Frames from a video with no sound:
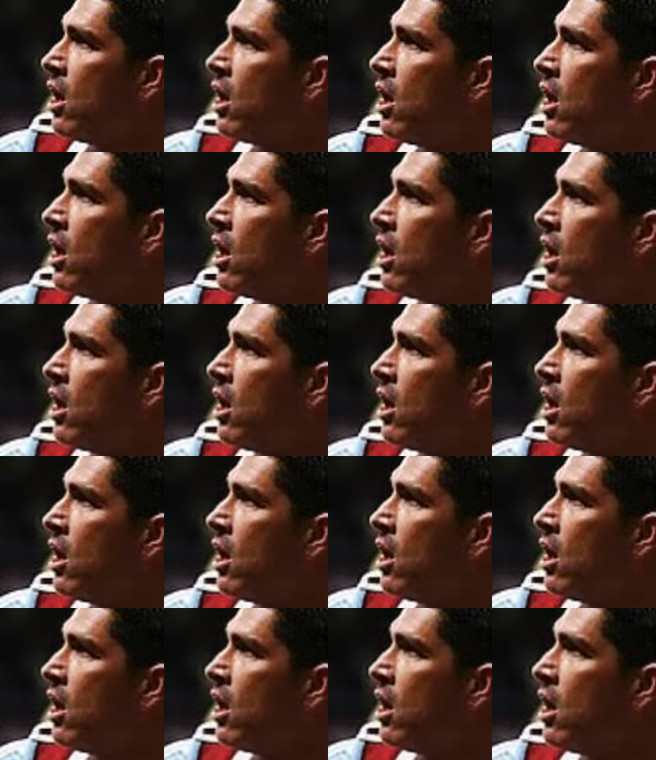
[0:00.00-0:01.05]

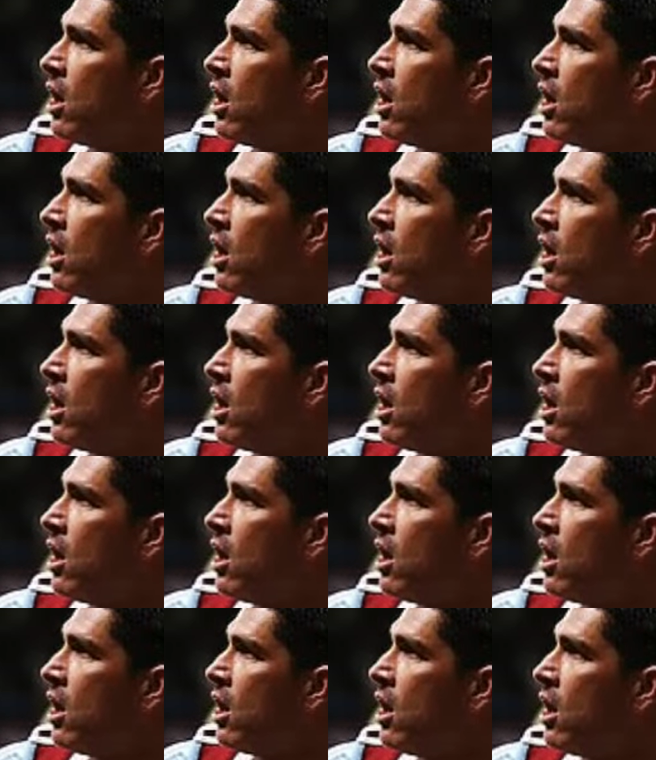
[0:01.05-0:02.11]

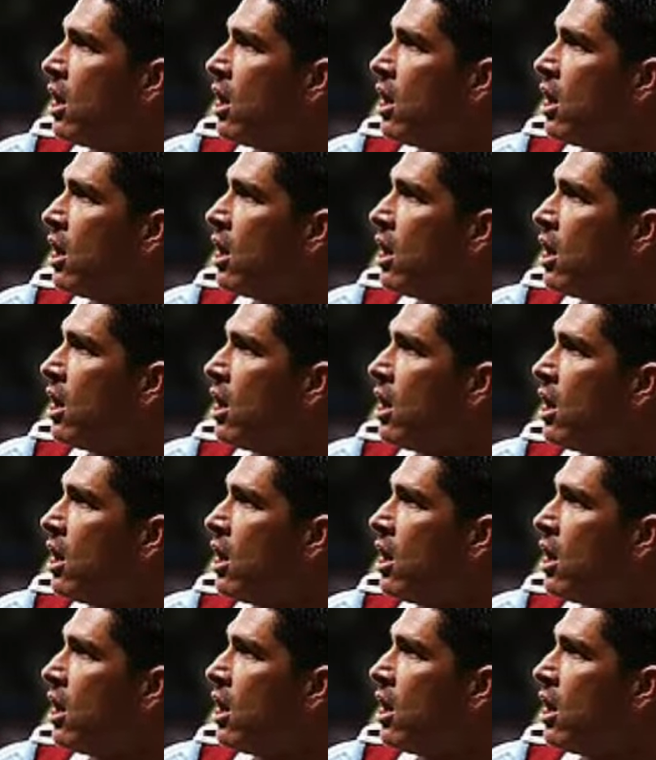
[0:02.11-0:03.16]

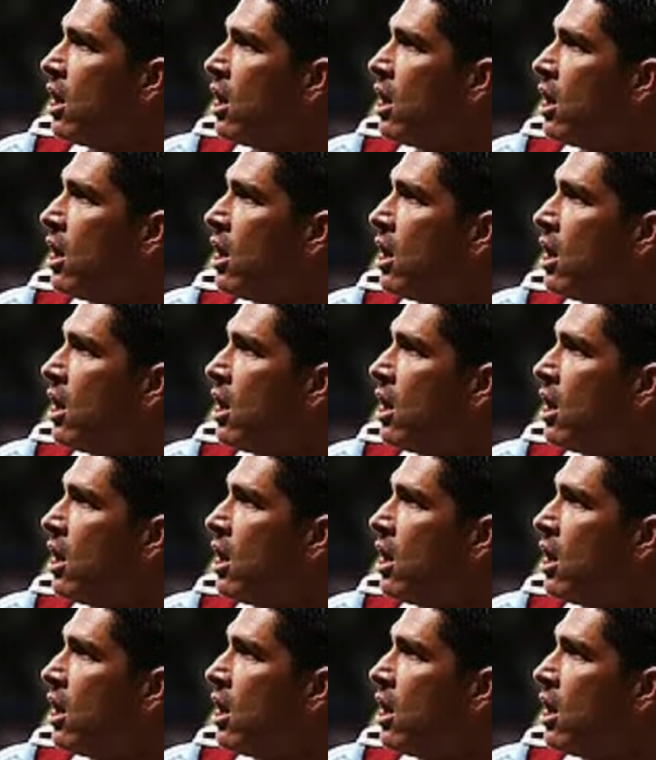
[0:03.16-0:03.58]
[no speech]